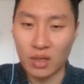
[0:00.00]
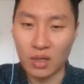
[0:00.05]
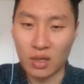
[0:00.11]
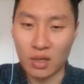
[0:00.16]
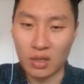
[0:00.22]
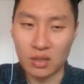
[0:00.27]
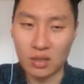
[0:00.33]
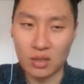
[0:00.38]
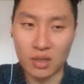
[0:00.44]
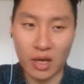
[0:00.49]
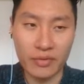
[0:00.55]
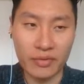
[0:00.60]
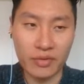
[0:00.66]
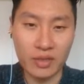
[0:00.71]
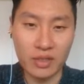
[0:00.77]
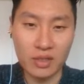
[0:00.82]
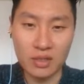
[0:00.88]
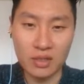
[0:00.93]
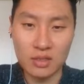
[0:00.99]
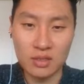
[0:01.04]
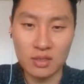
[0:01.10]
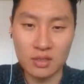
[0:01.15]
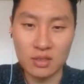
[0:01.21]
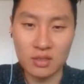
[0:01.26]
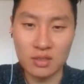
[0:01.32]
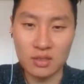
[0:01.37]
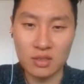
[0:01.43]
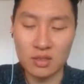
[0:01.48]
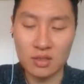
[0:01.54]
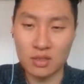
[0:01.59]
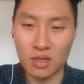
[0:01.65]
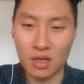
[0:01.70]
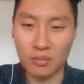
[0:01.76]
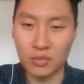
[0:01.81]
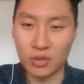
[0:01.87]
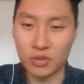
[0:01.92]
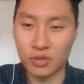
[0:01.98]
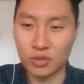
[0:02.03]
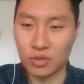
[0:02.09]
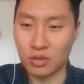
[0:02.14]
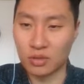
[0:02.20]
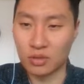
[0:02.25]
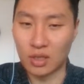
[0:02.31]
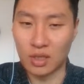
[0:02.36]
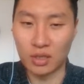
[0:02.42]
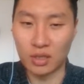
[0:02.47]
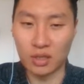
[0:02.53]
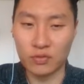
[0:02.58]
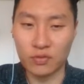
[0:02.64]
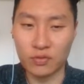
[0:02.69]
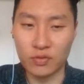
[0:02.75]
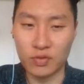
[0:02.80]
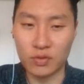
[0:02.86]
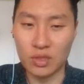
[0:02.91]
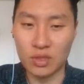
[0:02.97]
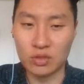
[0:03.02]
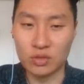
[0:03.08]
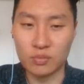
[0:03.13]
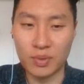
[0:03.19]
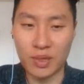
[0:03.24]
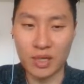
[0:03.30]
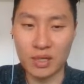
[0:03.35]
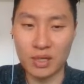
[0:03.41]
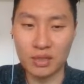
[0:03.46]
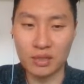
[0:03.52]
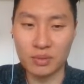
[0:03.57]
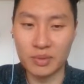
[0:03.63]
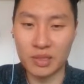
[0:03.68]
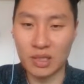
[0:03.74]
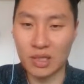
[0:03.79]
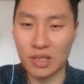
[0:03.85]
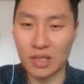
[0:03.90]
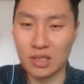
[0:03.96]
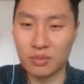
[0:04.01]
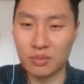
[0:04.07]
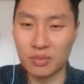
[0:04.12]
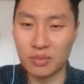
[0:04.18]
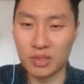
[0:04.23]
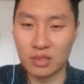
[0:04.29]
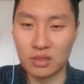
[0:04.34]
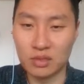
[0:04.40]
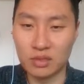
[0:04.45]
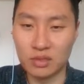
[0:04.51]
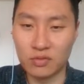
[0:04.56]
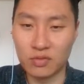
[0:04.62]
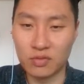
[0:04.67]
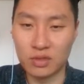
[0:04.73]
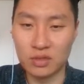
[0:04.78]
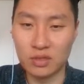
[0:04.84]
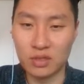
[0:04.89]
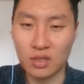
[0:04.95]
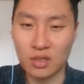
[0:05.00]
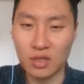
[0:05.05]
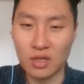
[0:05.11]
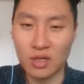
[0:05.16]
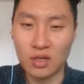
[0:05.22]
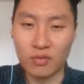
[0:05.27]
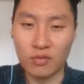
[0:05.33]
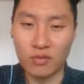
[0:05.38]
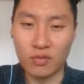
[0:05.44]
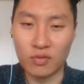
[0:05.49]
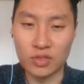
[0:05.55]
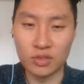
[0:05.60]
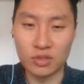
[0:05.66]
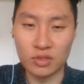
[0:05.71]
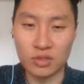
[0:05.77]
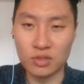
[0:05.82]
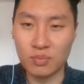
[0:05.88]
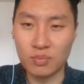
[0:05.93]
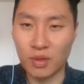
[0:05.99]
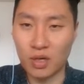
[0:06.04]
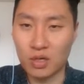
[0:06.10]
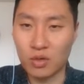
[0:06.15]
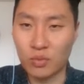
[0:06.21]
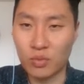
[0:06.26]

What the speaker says: I think I'm not sure, like if you need to pay a little bit later, but there are different versions in Spark.